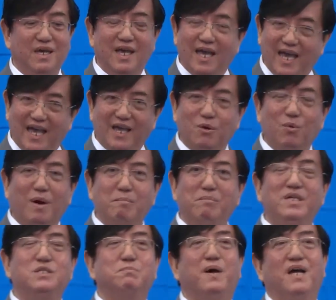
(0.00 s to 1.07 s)
And what
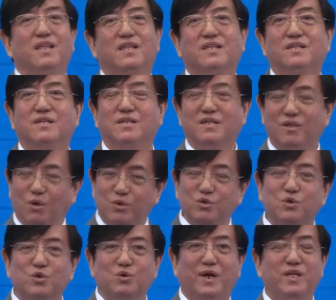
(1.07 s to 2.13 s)
Ms. Park also
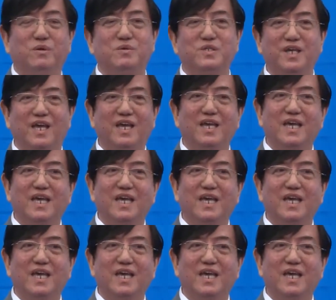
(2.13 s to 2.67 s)
trying to say,